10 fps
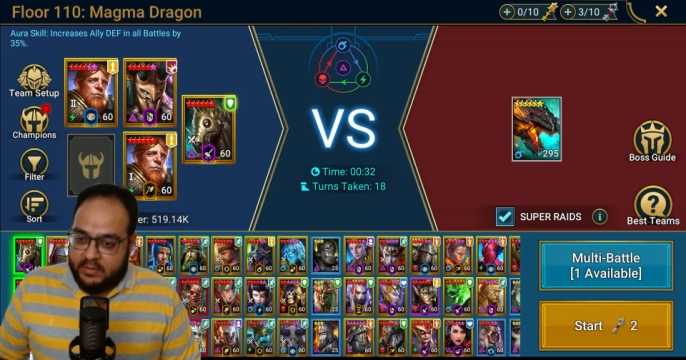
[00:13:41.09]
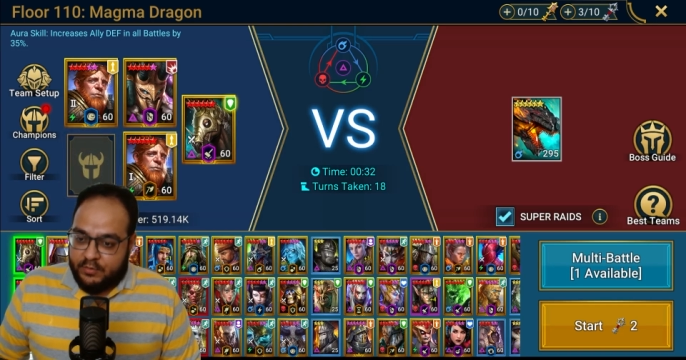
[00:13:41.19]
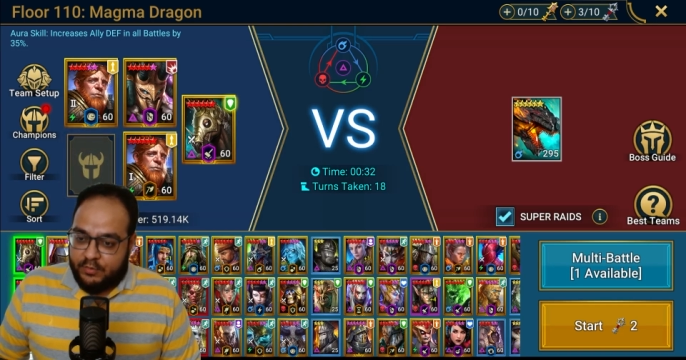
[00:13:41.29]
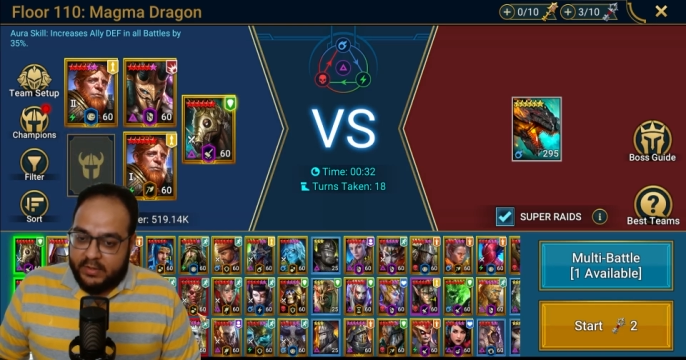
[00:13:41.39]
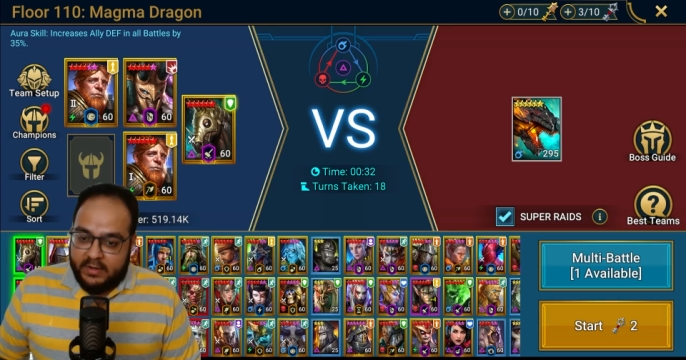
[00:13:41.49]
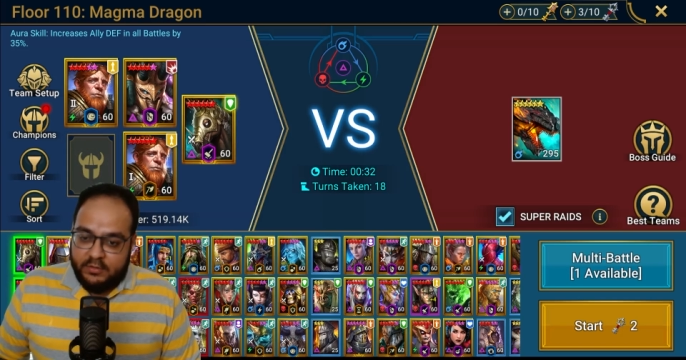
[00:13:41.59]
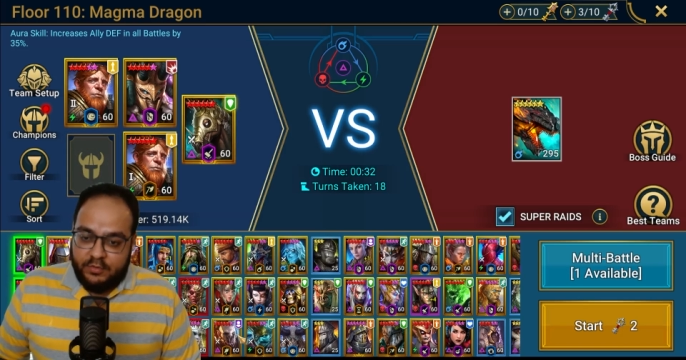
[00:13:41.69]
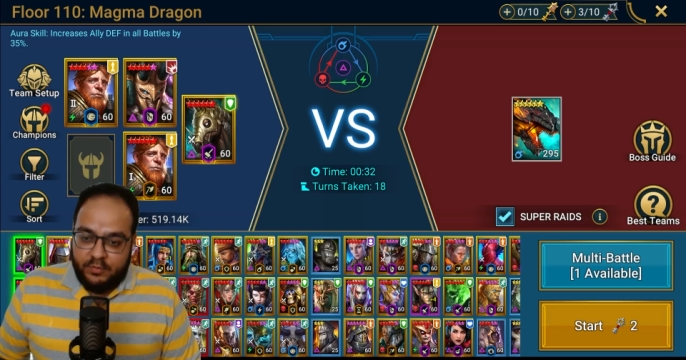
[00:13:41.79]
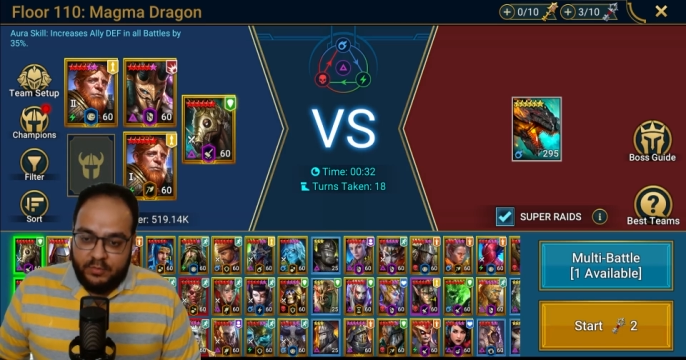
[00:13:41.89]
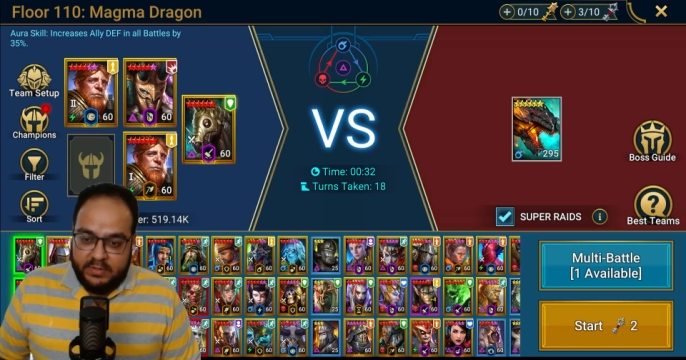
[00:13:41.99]
Who can I
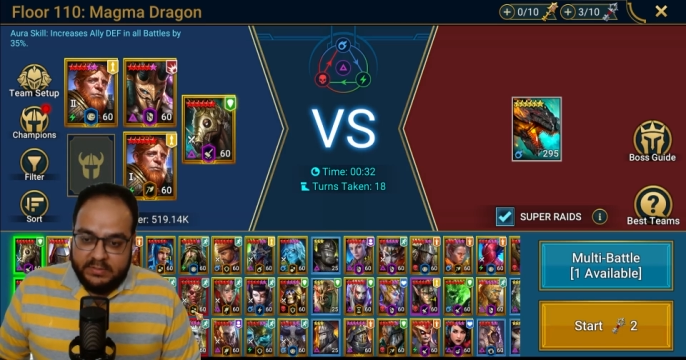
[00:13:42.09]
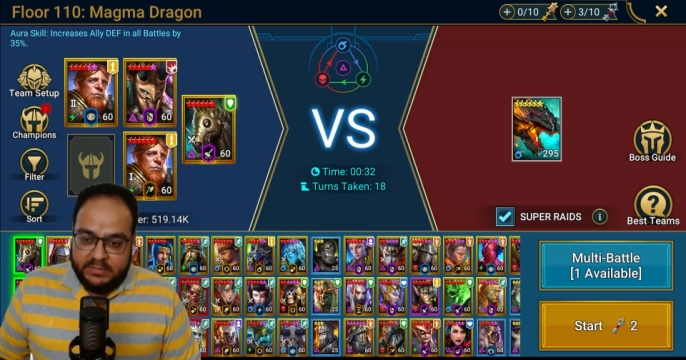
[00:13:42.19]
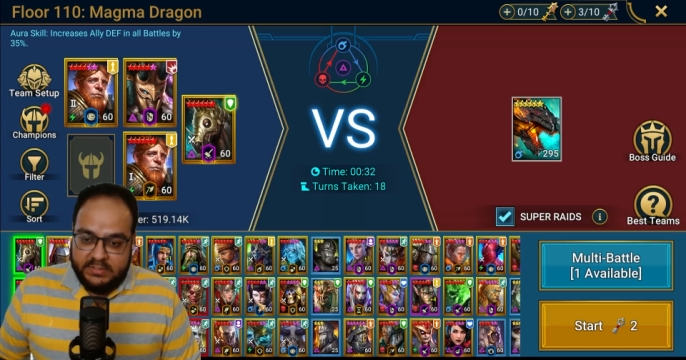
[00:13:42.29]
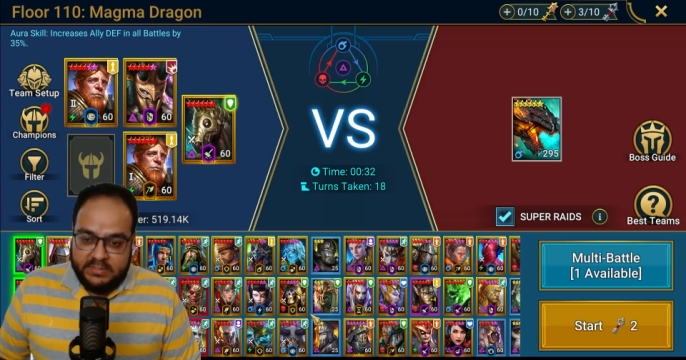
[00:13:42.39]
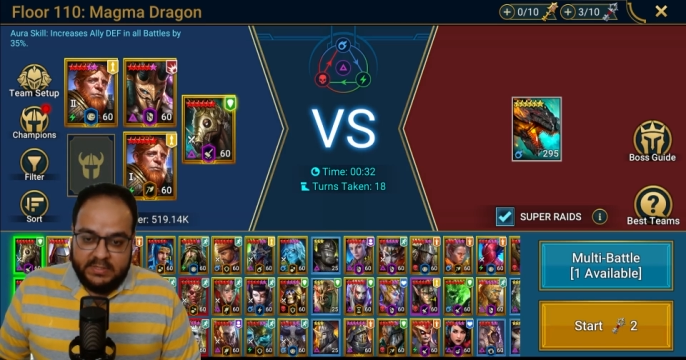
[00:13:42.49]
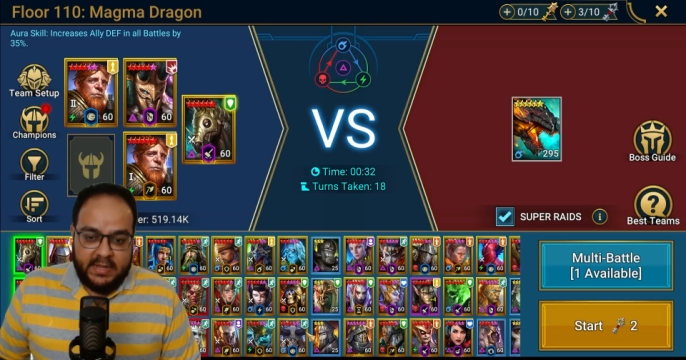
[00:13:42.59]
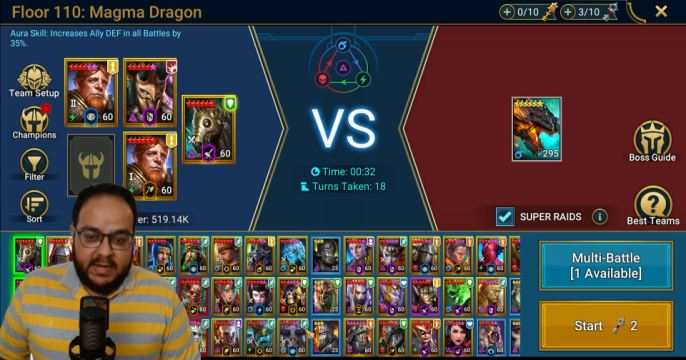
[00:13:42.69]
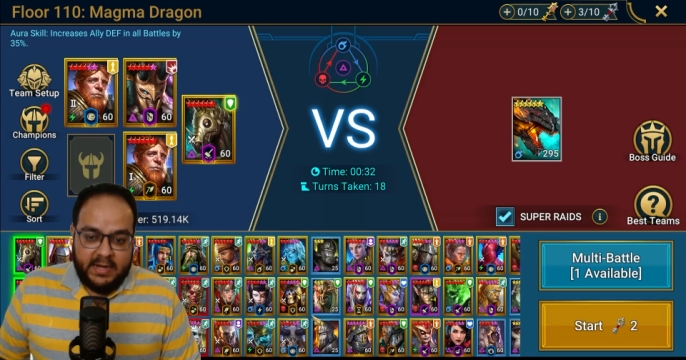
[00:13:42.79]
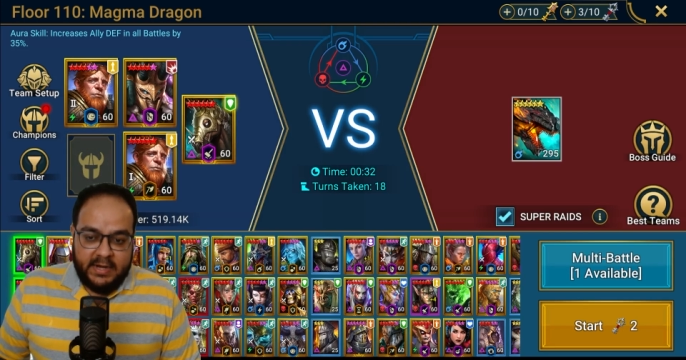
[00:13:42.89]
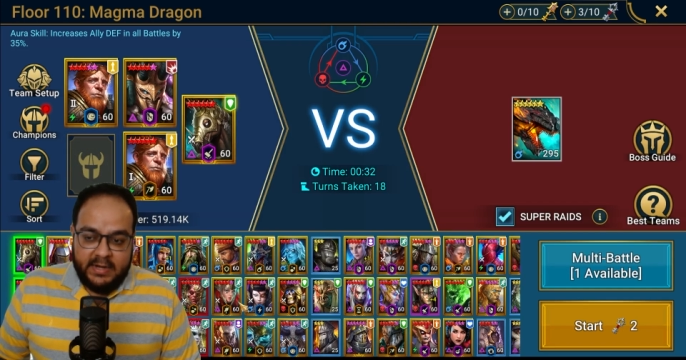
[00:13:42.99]
throw in
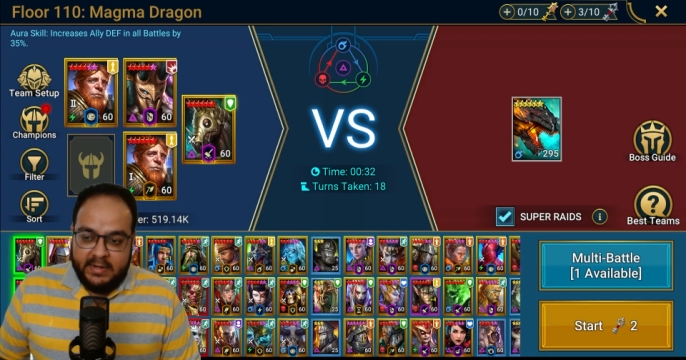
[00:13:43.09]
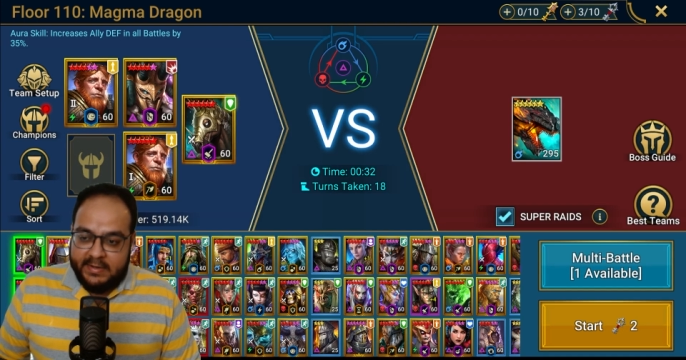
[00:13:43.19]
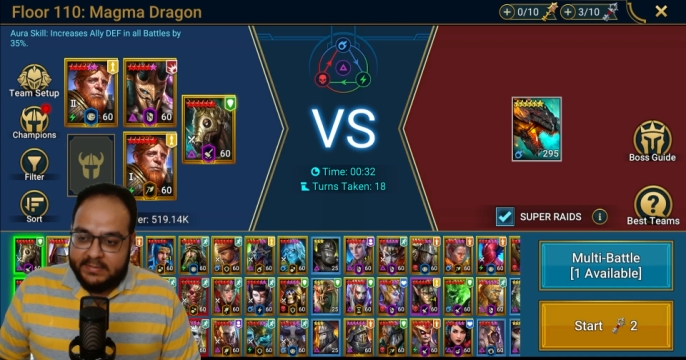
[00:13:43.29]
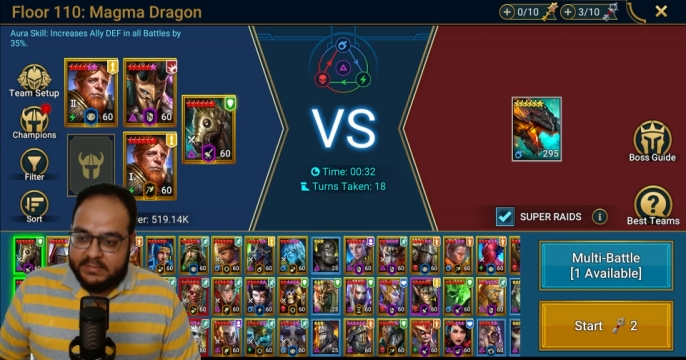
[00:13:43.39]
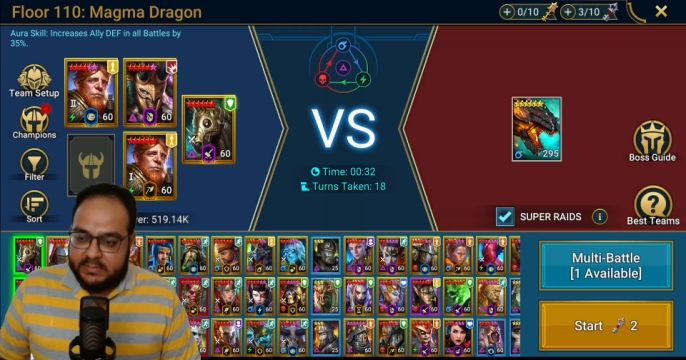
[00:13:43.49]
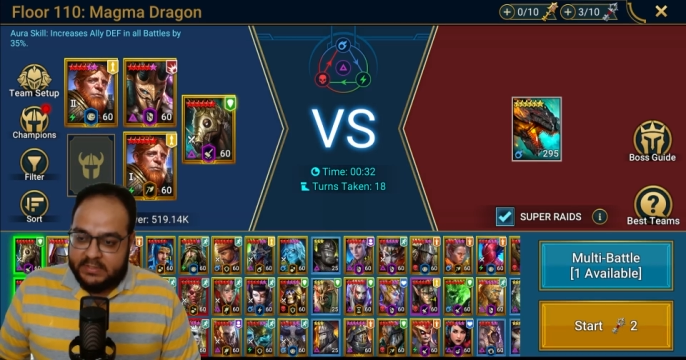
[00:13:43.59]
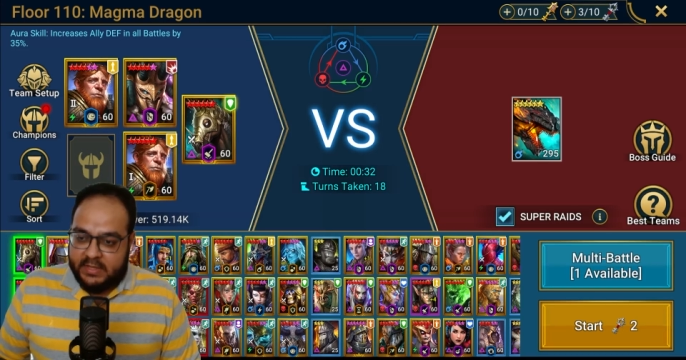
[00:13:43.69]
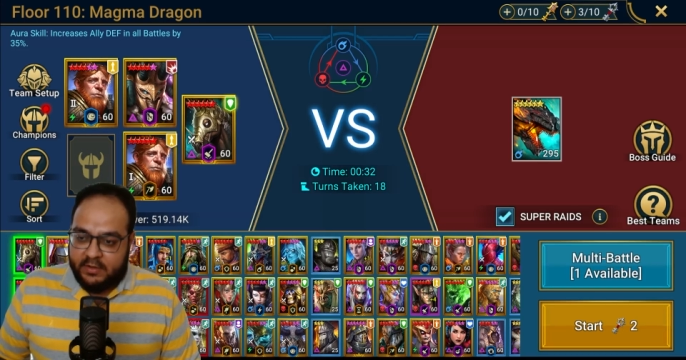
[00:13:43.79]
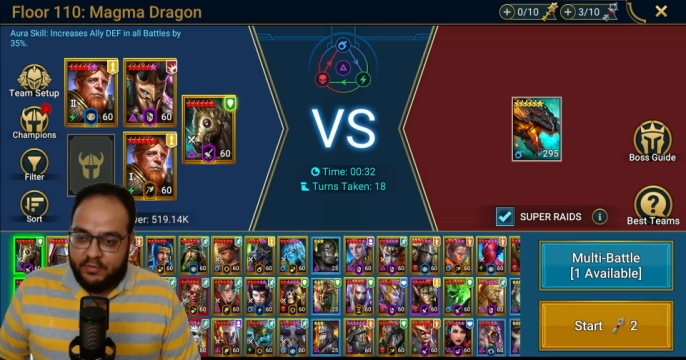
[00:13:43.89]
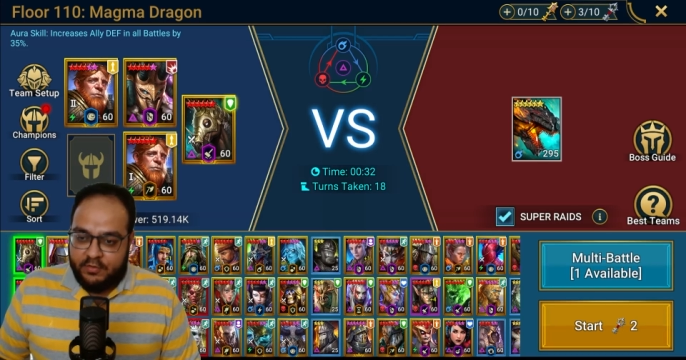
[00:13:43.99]
instead? Let's see.
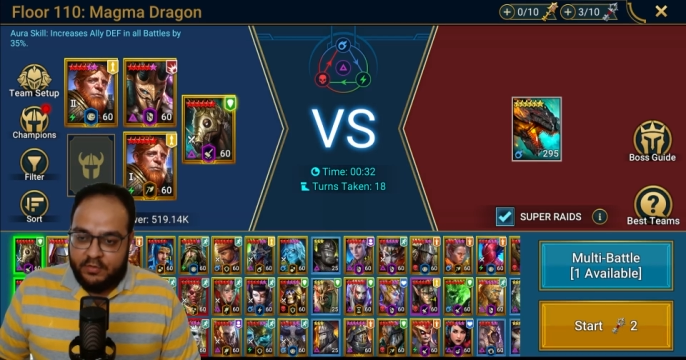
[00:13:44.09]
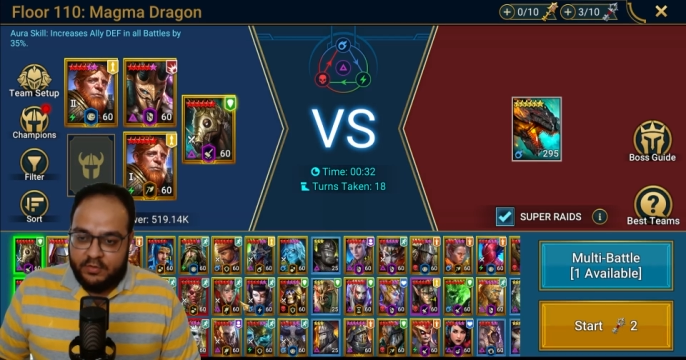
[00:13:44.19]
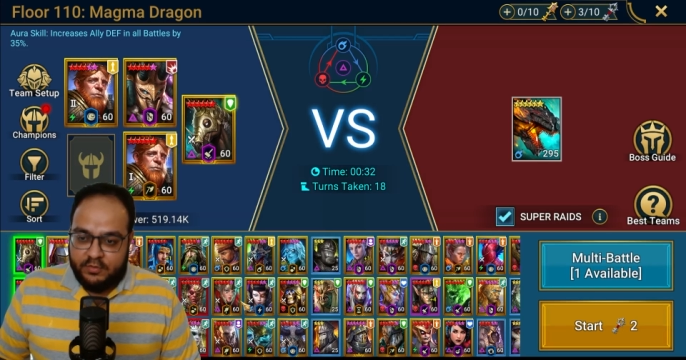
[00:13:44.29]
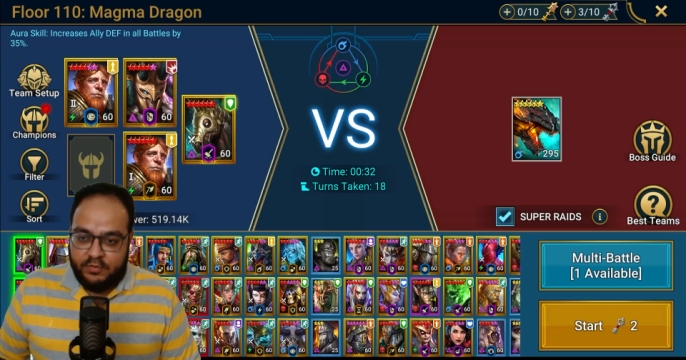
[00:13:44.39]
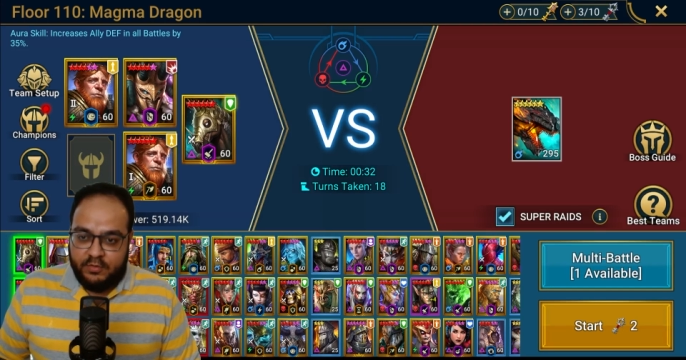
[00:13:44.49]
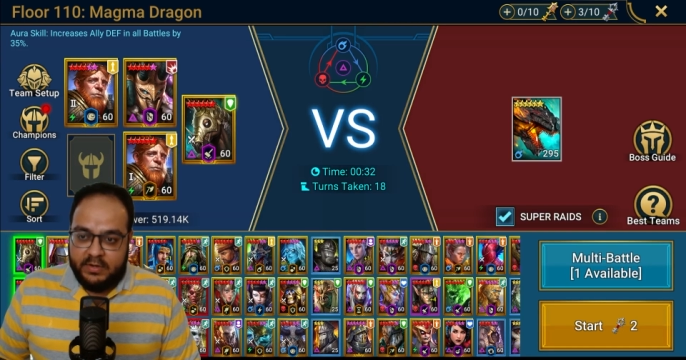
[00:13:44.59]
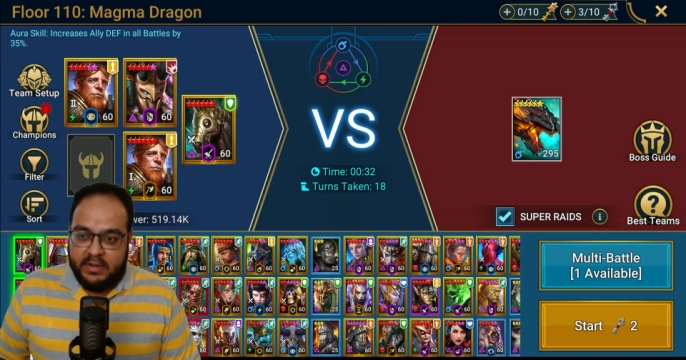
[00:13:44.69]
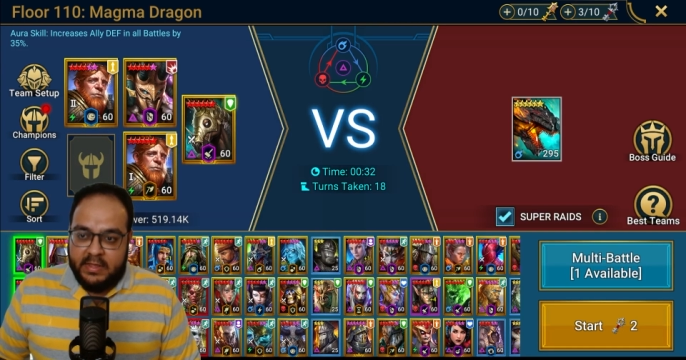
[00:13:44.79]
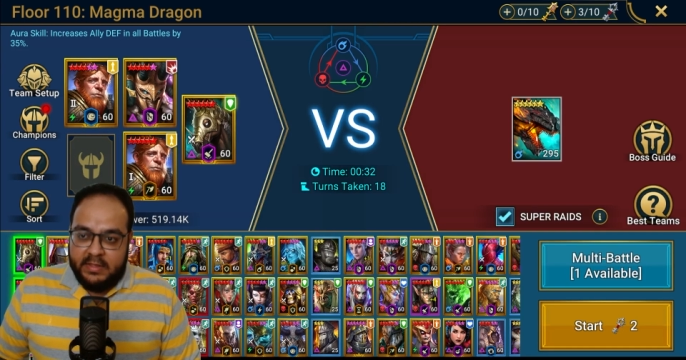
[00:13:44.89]
I could throw in.